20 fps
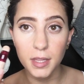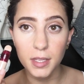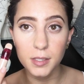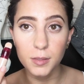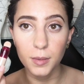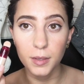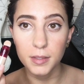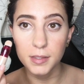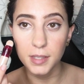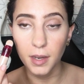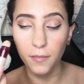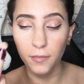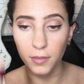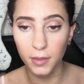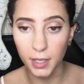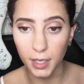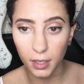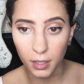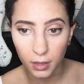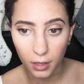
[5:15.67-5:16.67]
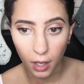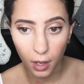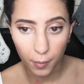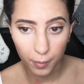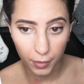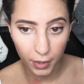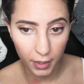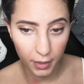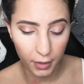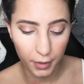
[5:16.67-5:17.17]
This one's definitely a
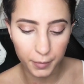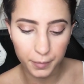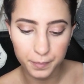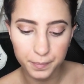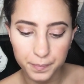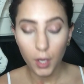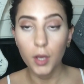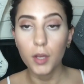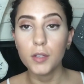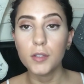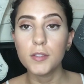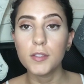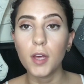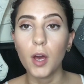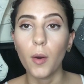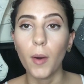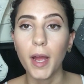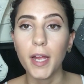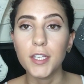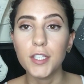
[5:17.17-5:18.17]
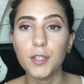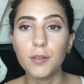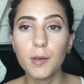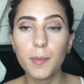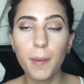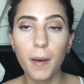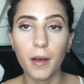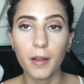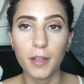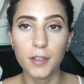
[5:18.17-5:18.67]
lot brighter. So I do
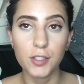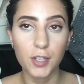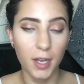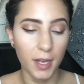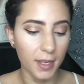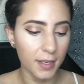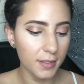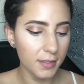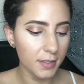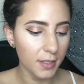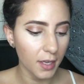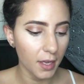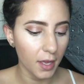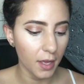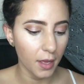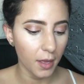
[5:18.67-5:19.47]
apologize